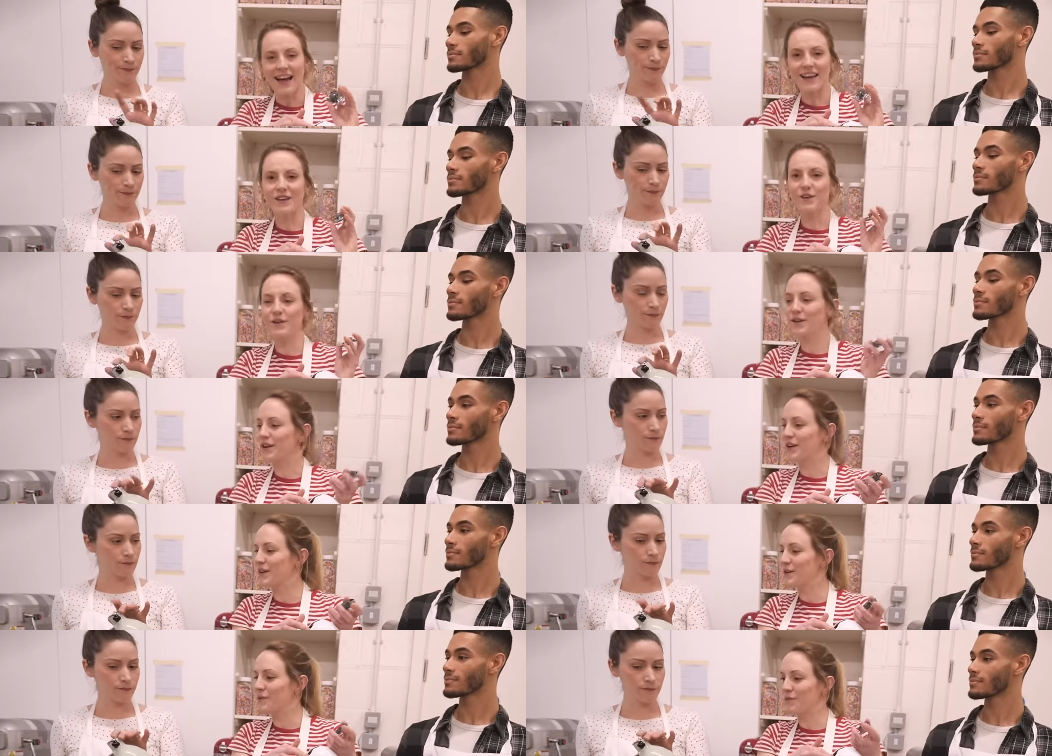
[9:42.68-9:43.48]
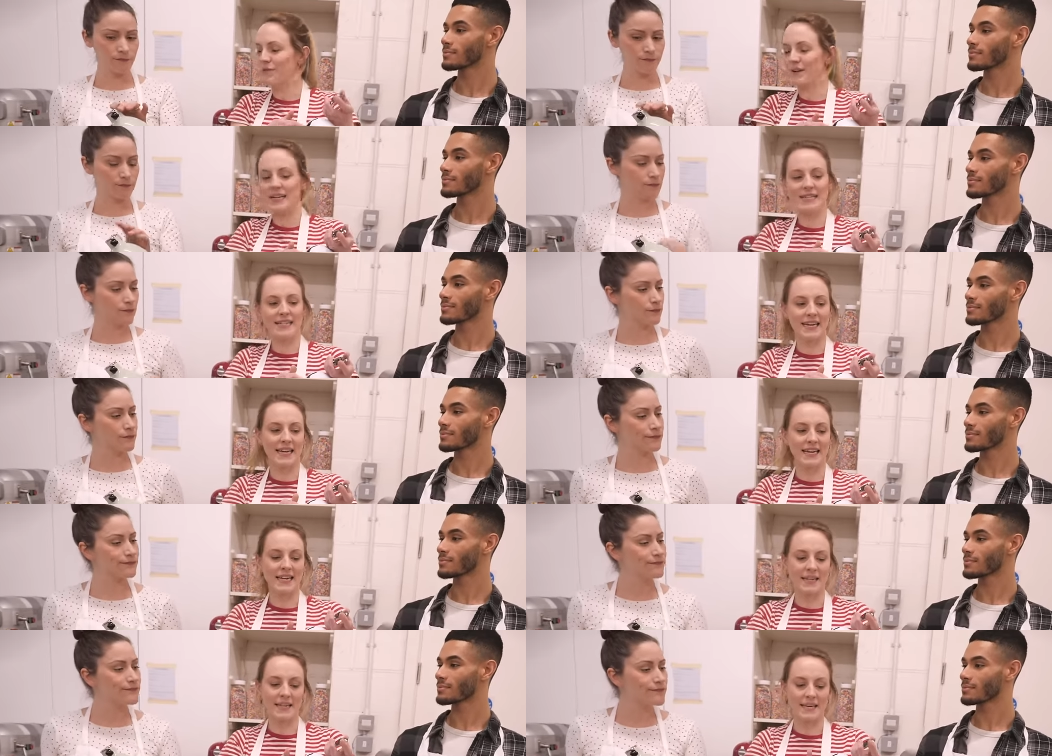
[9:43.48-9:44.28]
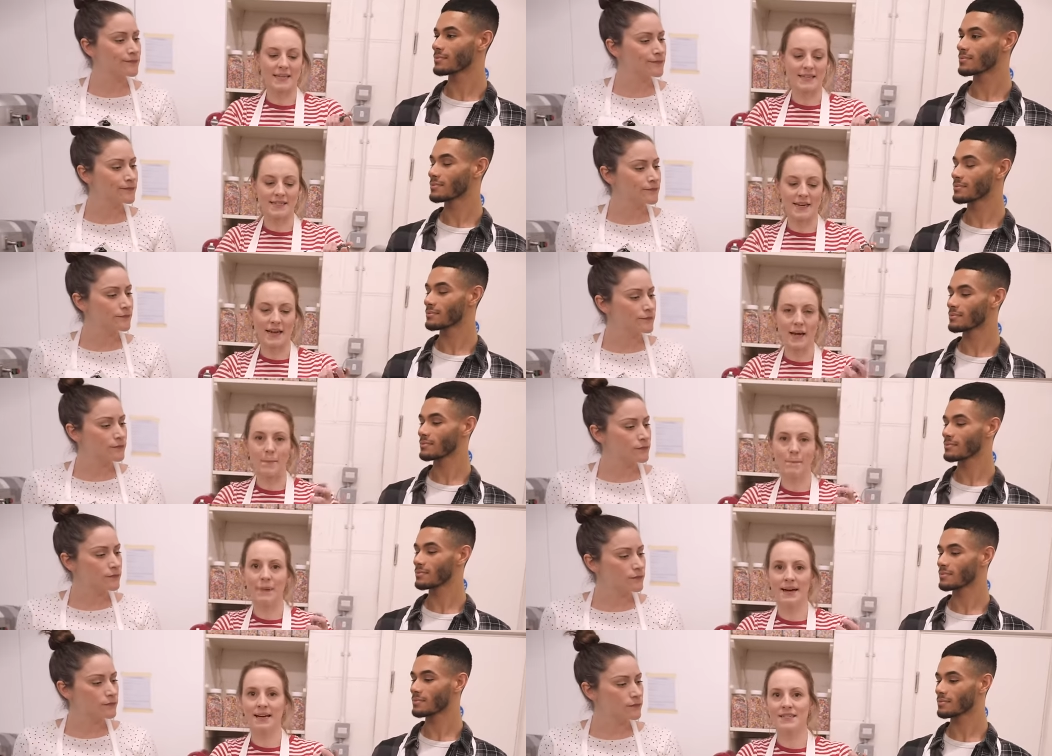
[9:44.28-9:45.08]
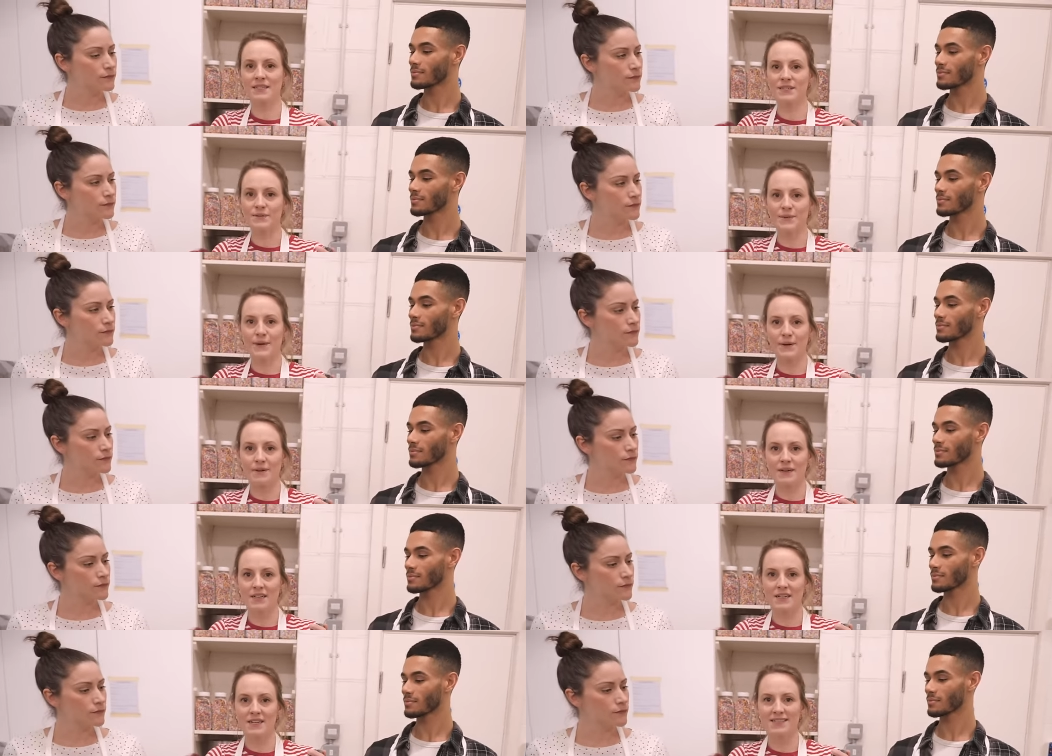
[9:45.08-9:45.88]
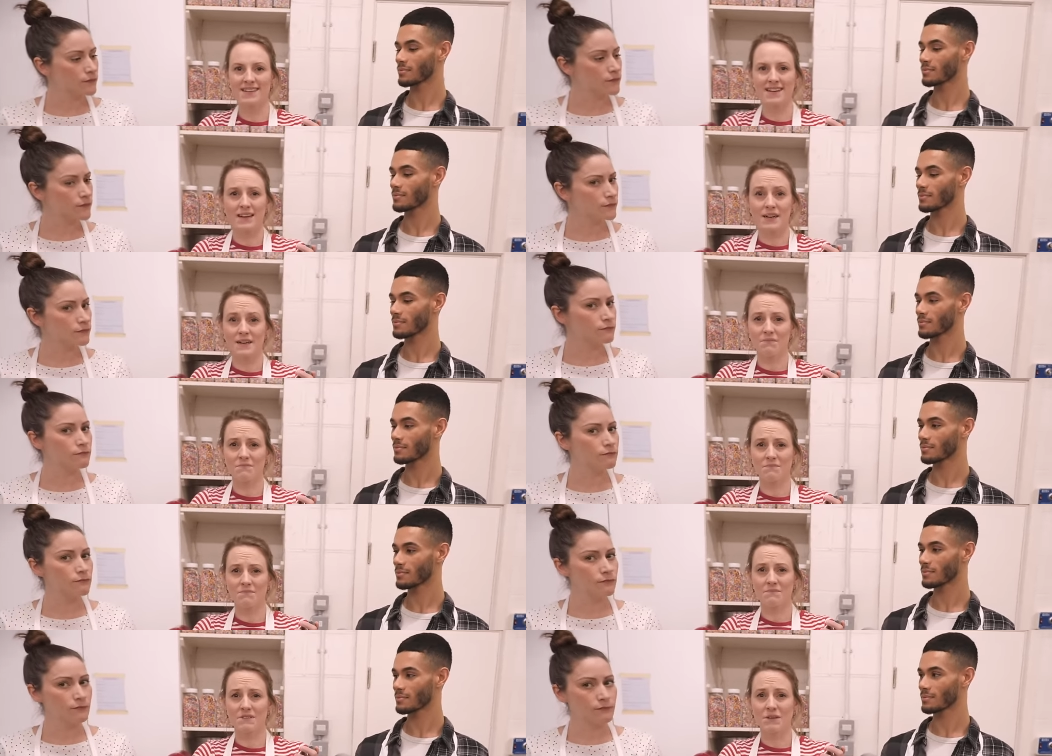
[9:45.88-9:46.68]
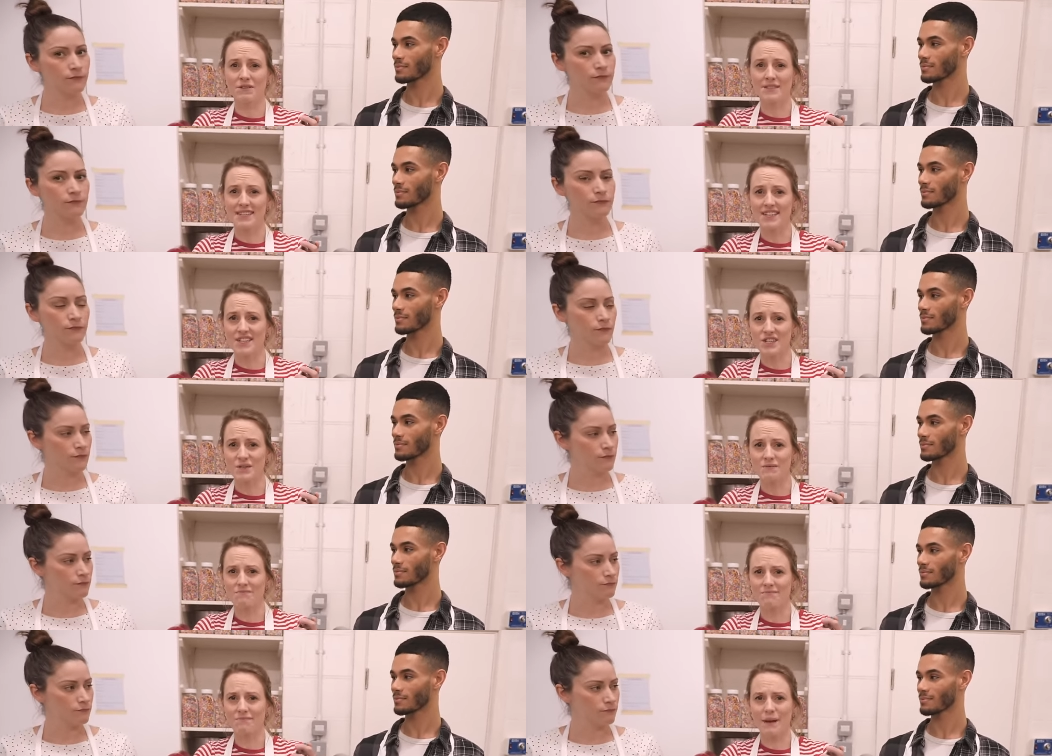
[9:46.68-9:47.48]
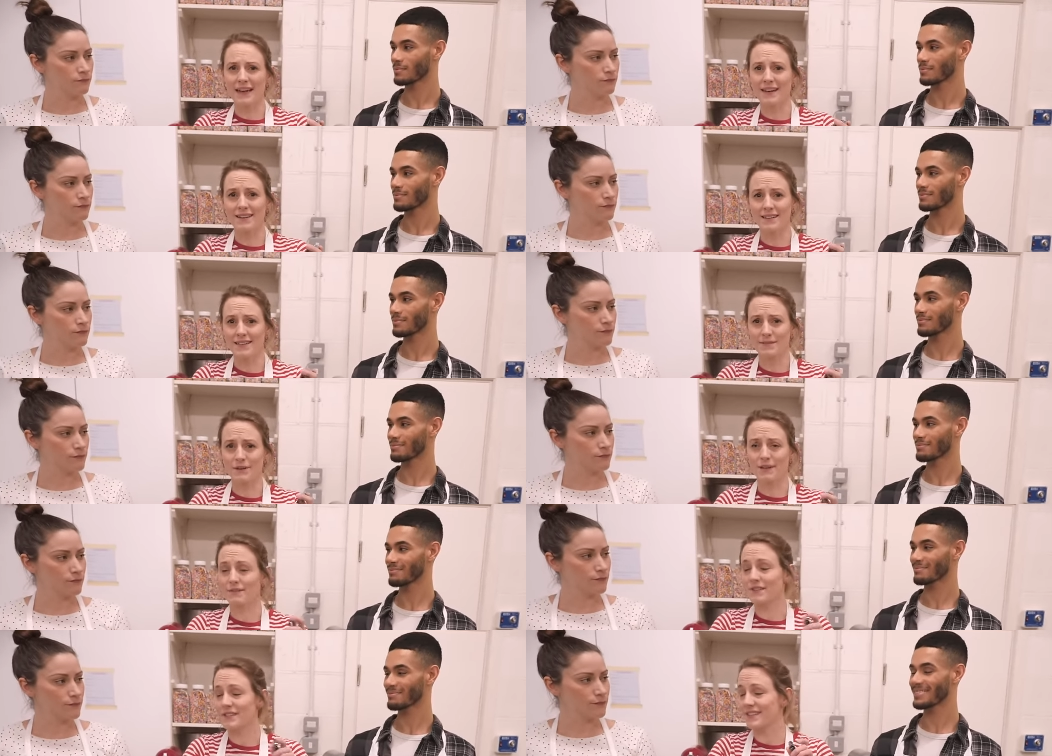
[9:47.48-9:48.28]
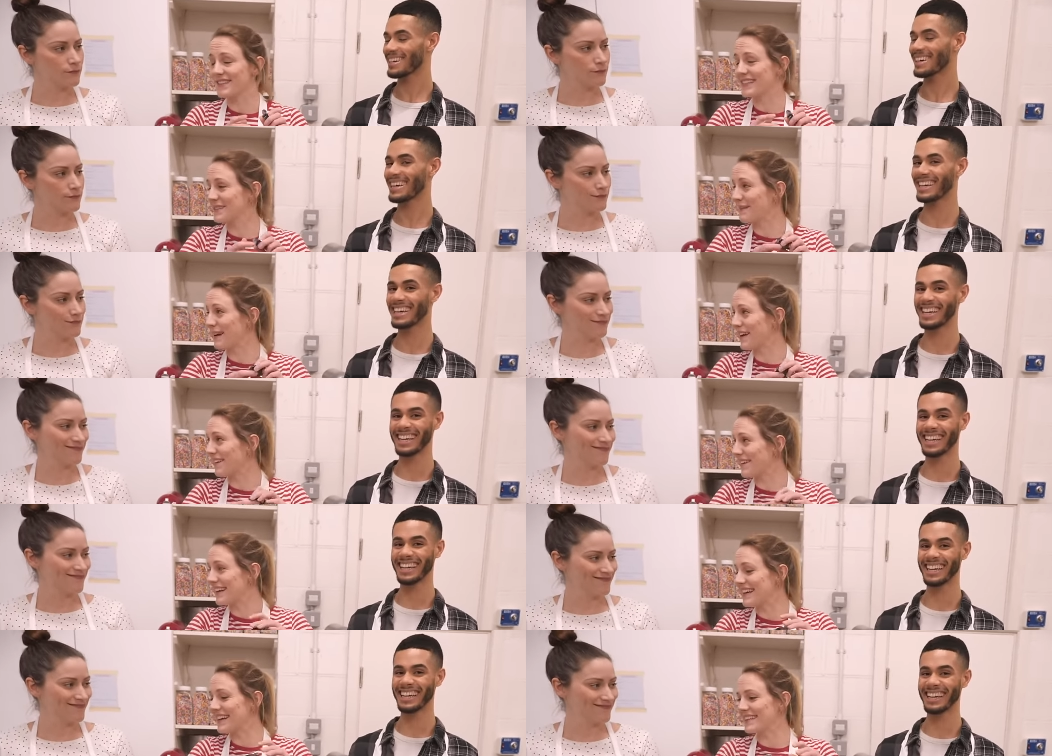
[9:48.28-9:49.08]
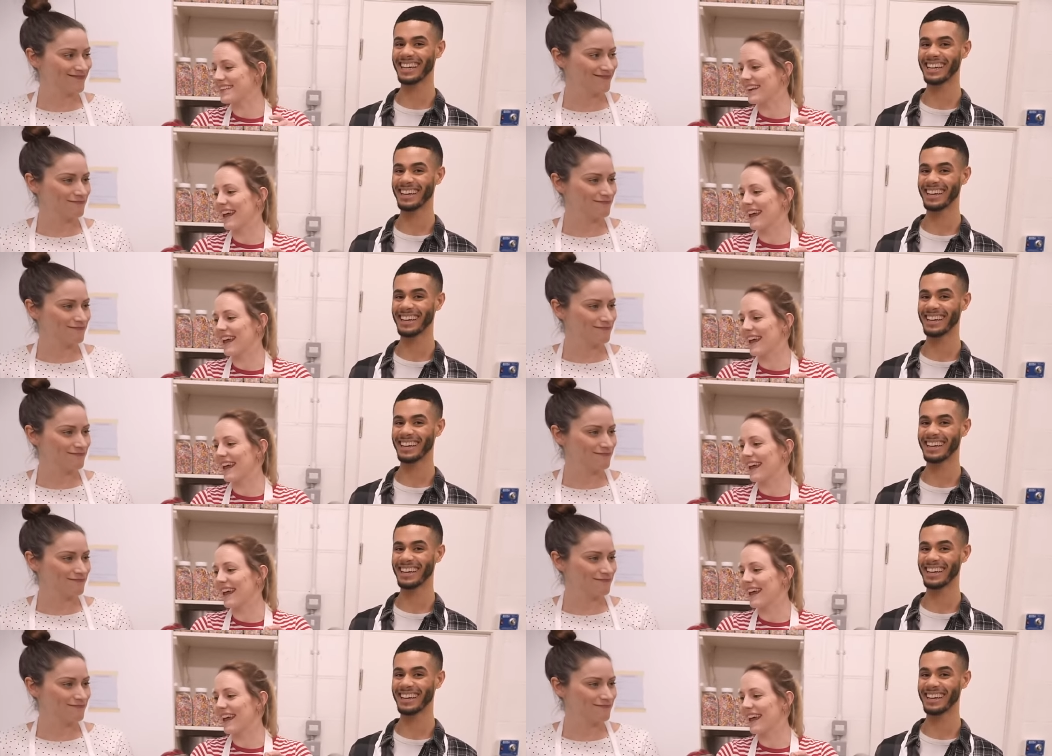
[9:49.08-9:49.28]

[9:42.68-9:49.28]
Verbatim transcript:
Speaker 1: and you can fit in things like pasta rollers, sausage makers, whatever a sausage maker is,